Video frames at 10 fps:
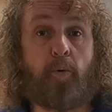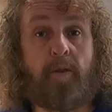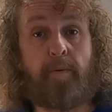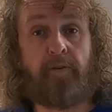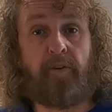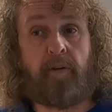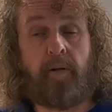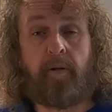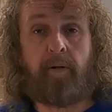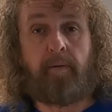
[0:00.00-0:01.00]
it with a biscuit,
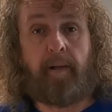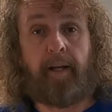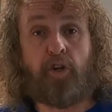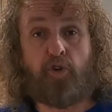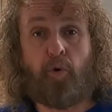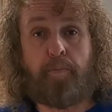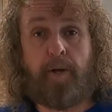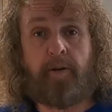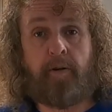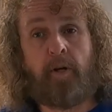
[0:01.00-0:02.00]
like a
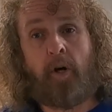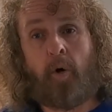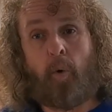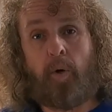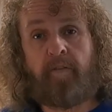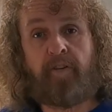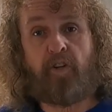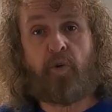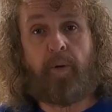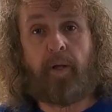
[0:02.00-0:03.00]
shortbread or even the
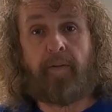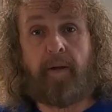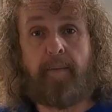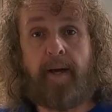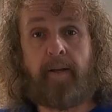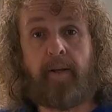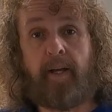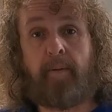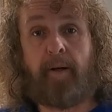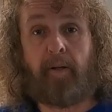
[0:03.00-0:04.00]
tuile that I made
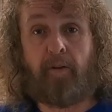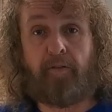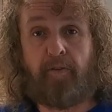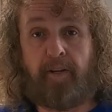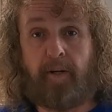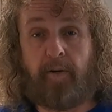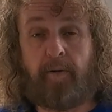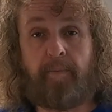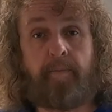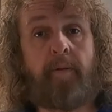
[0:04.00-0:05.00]
in my last video.
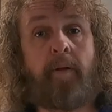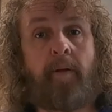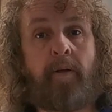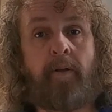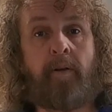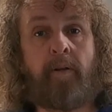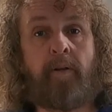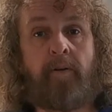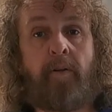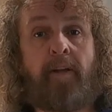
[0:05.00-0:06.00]

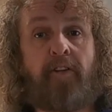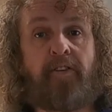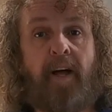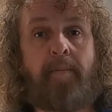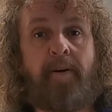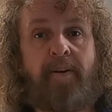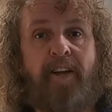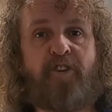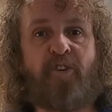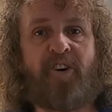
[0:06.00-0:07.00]
Till next time,
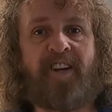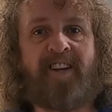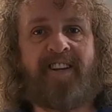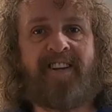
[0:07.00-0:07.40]
enjoy.